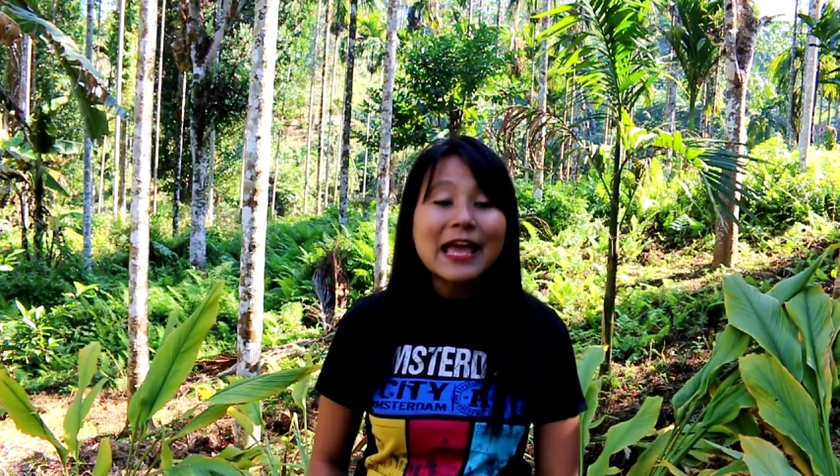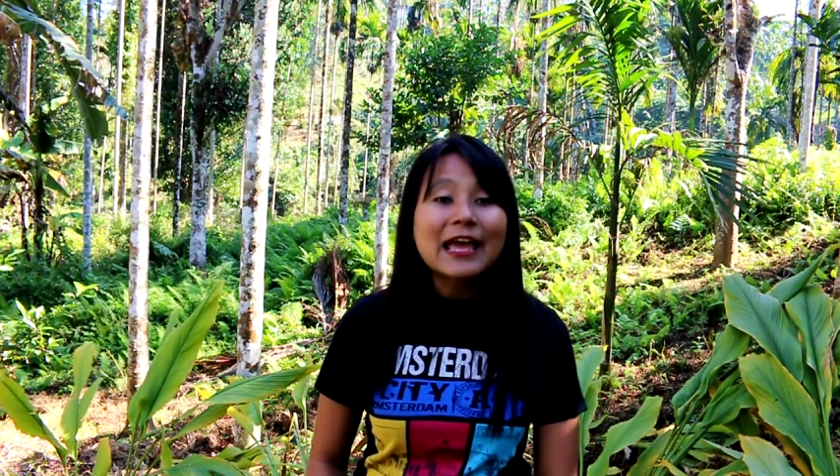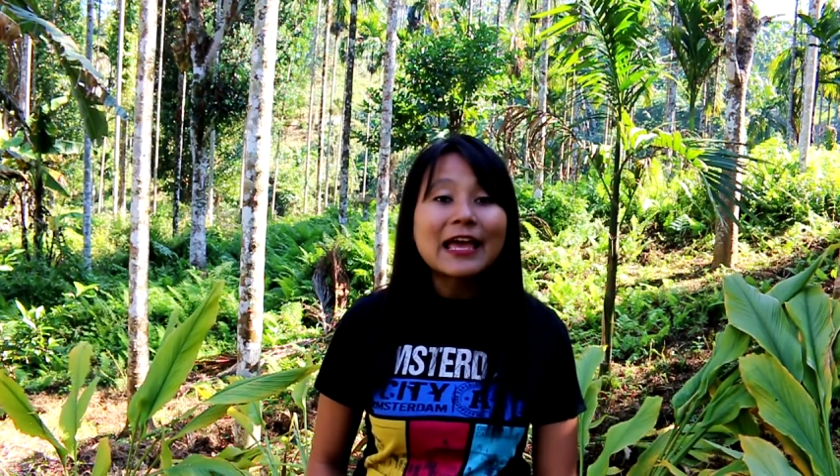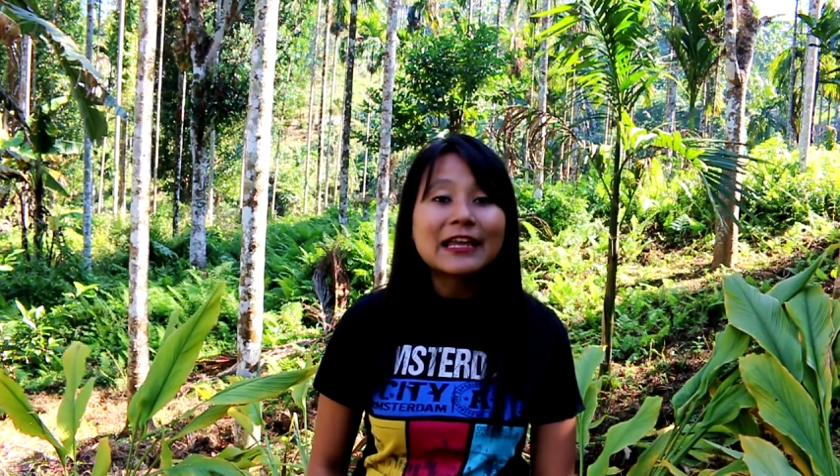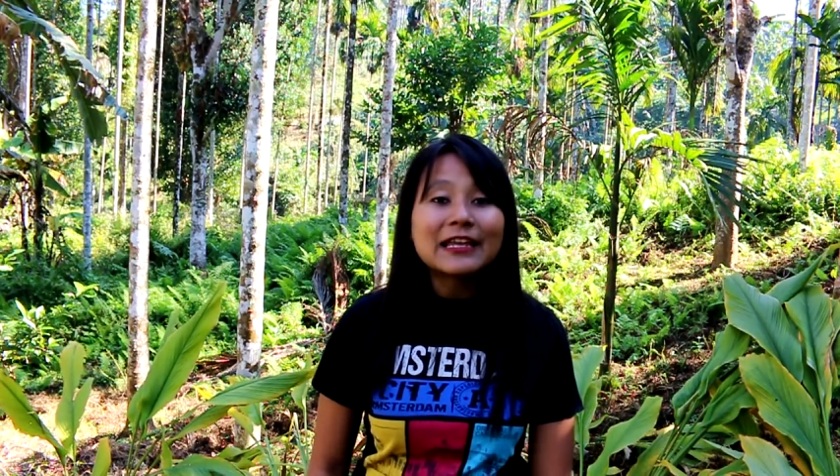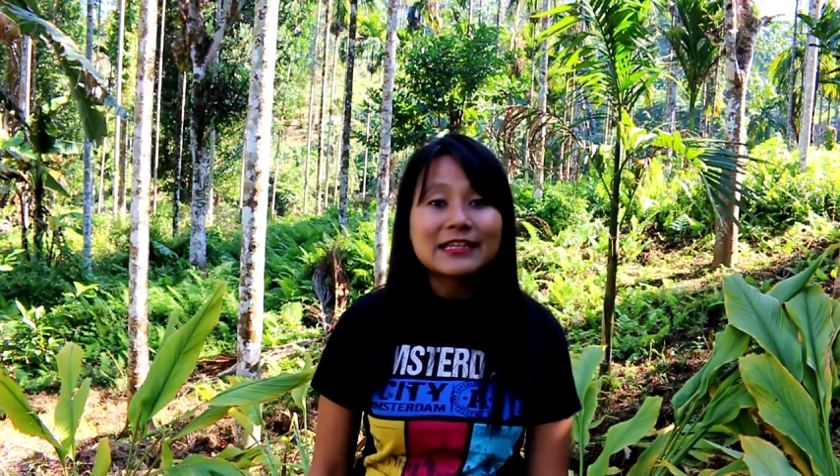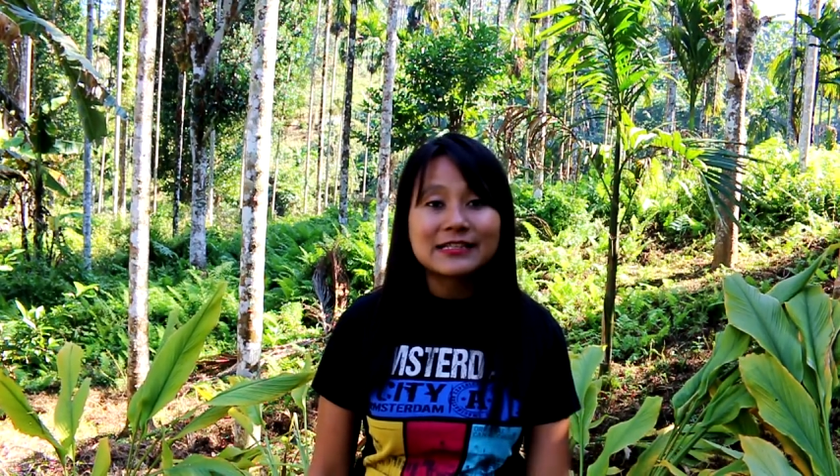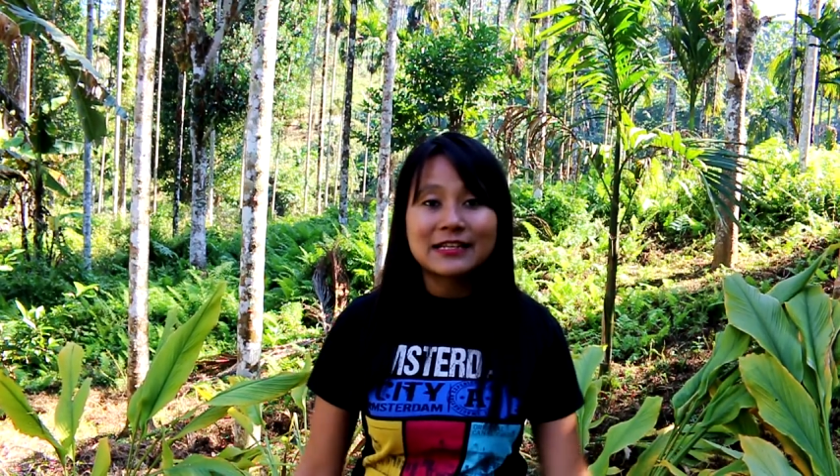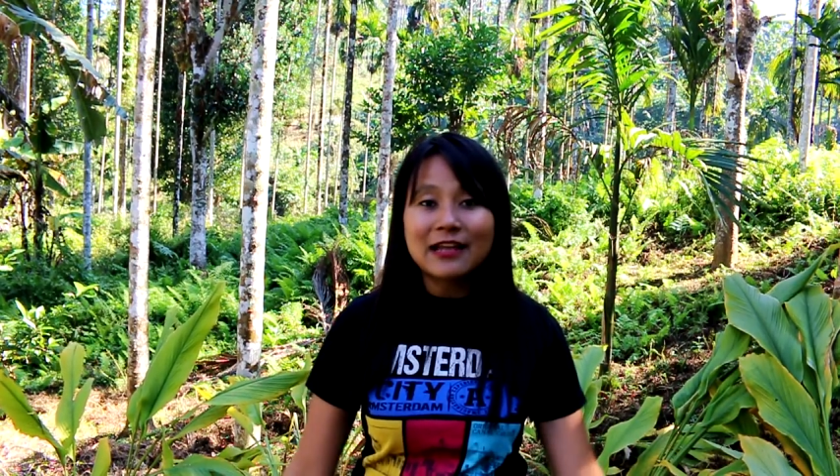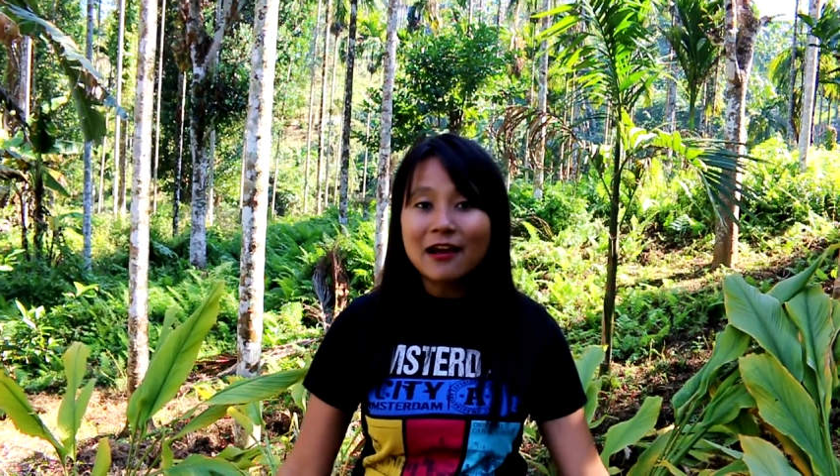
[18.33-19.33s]
and it
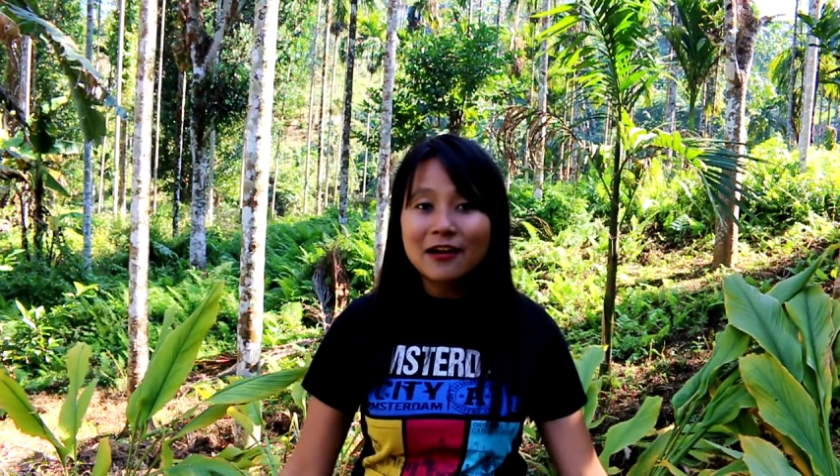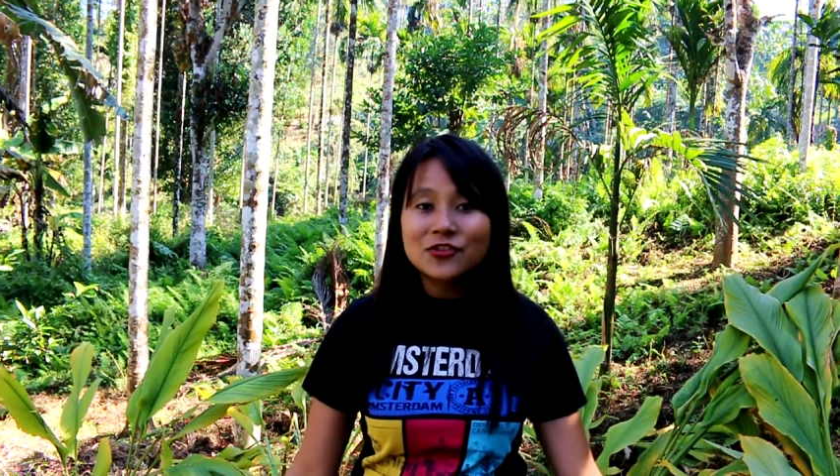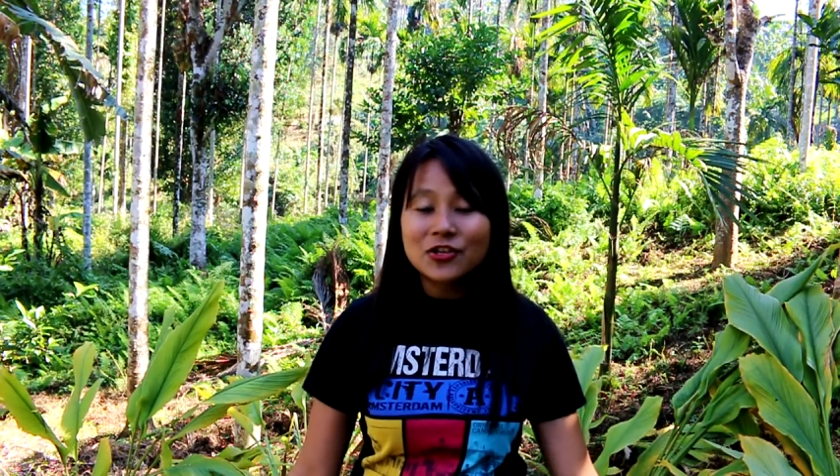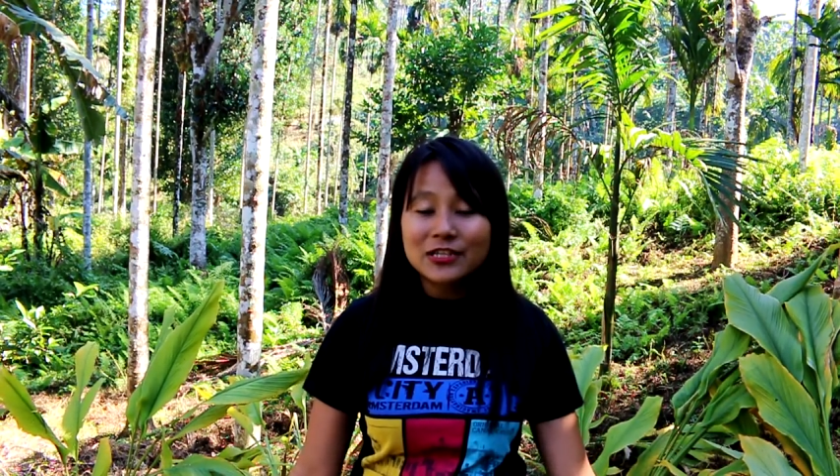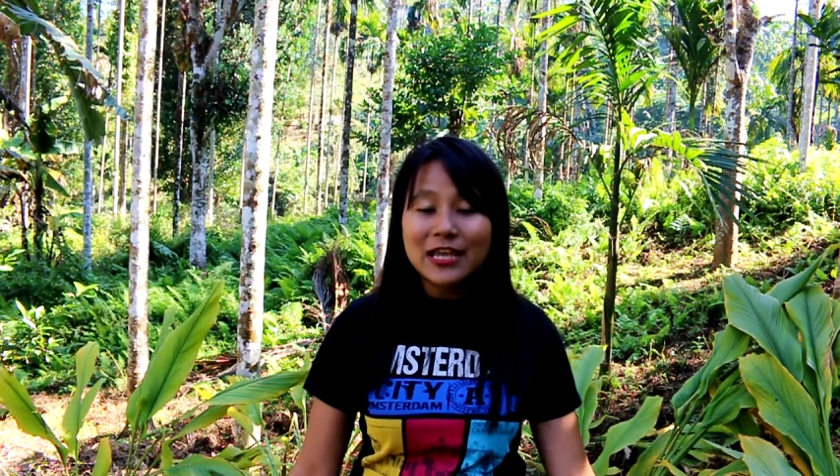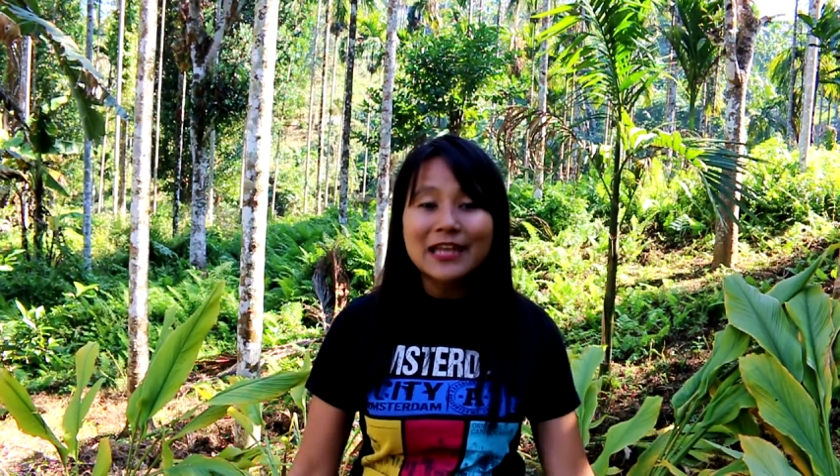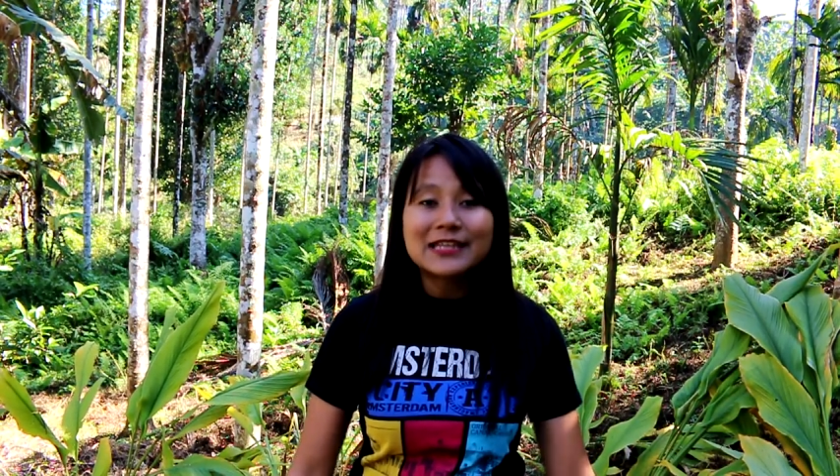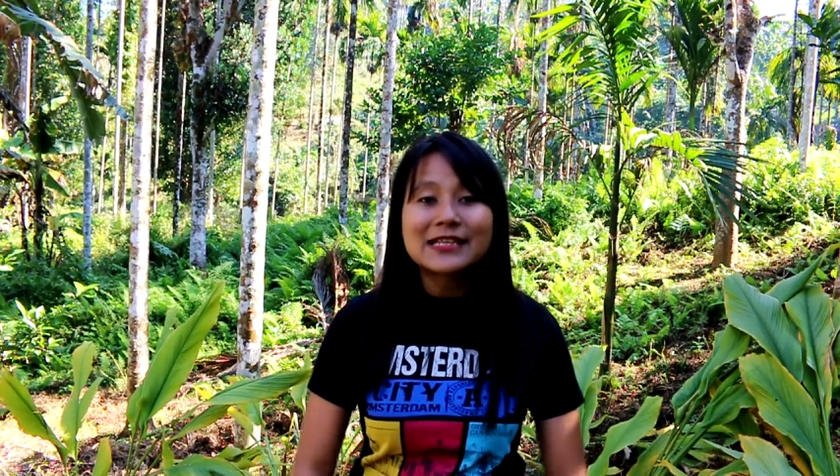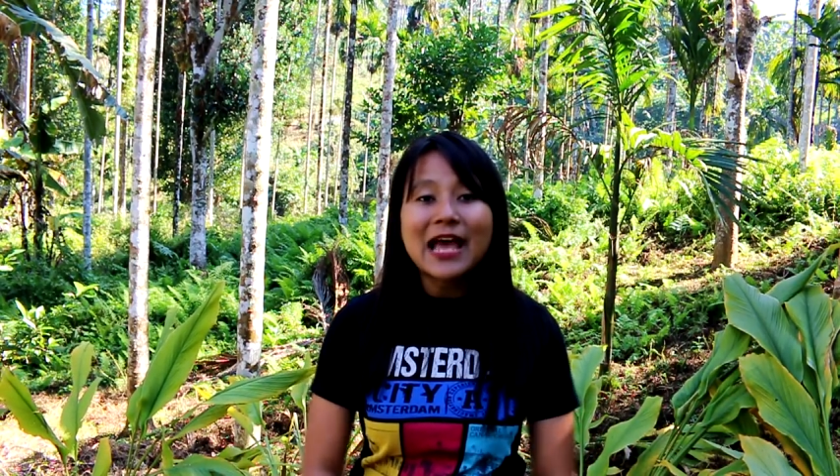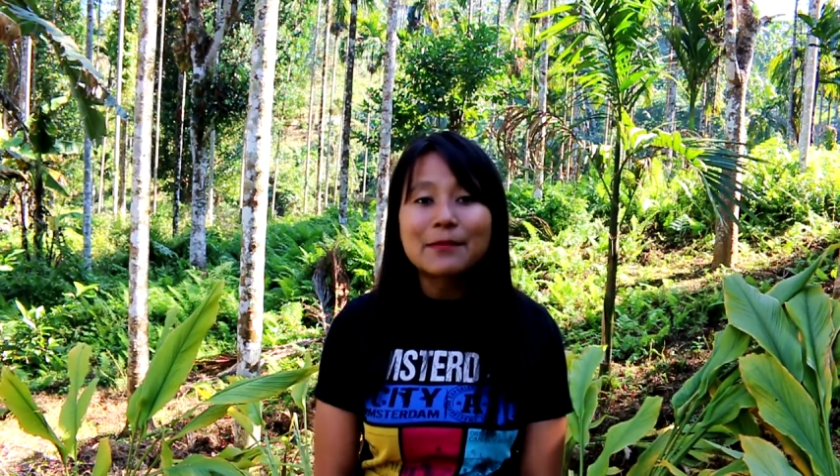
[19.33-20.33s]
is a Naga chutney and
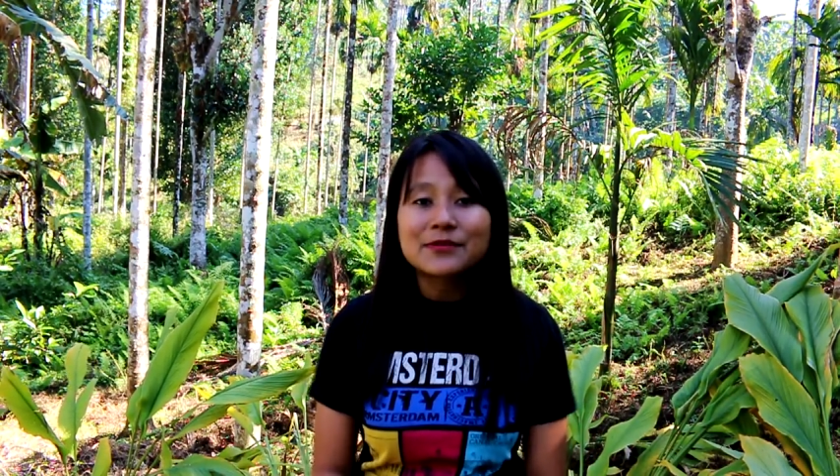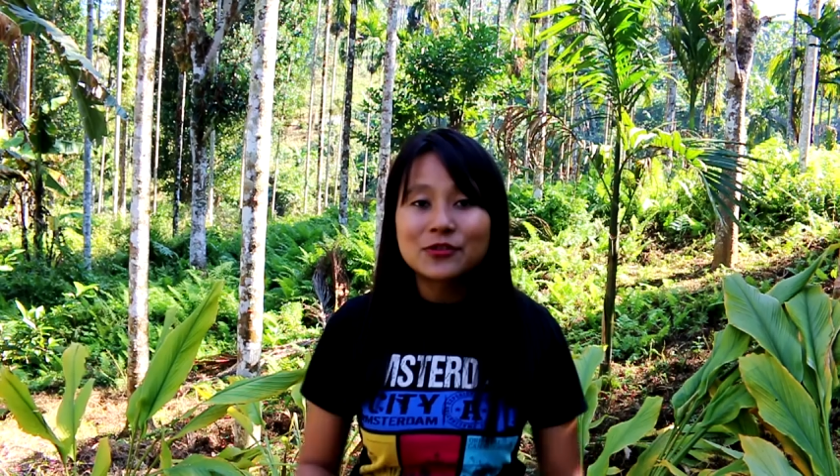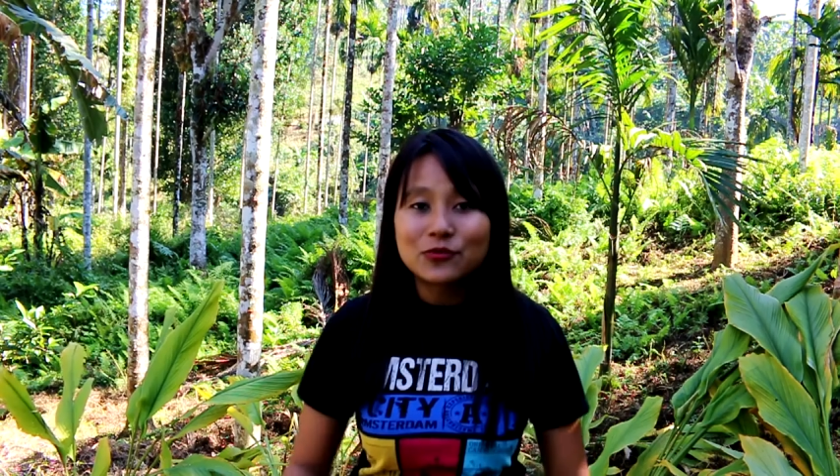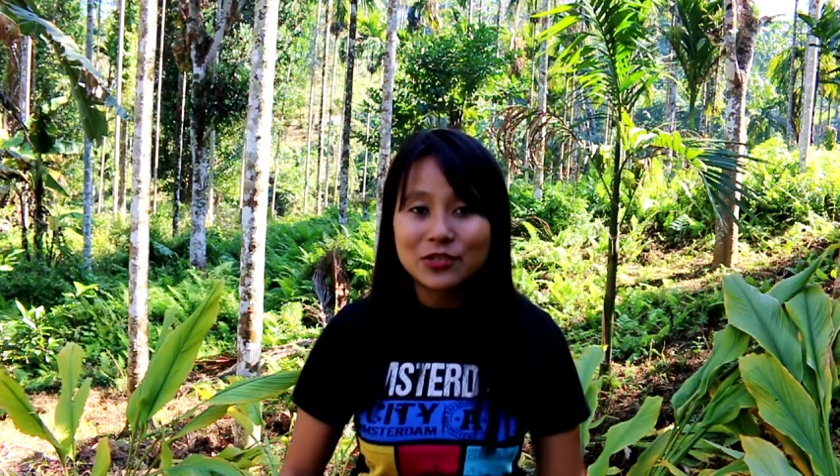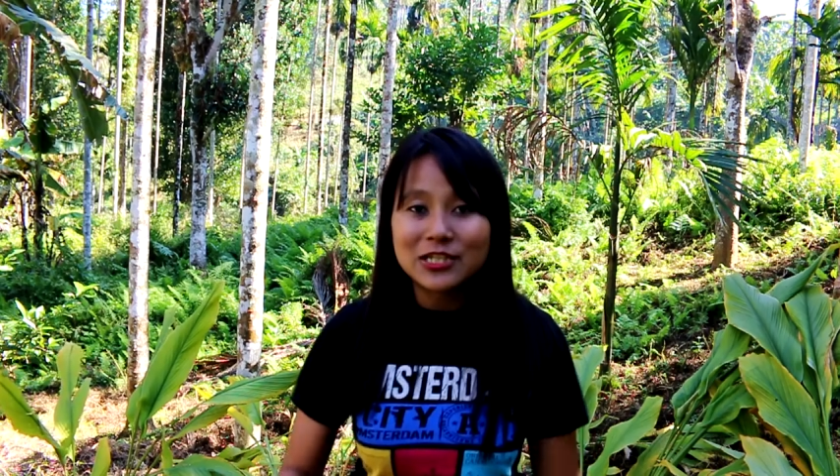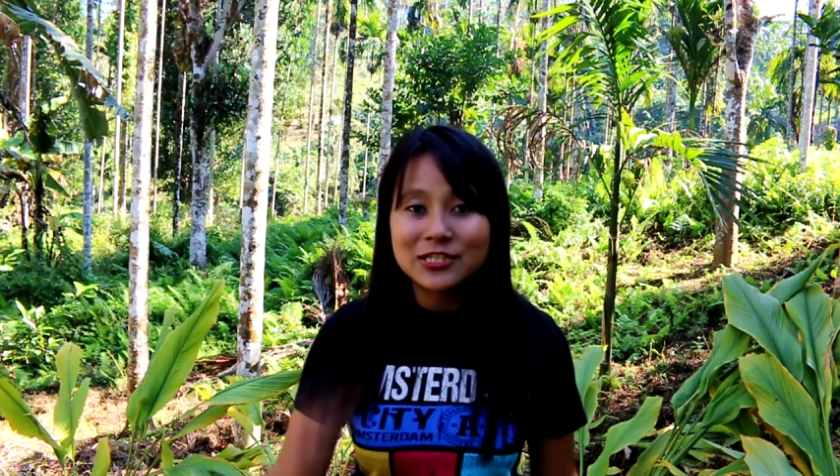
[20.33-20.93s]
it's absolutely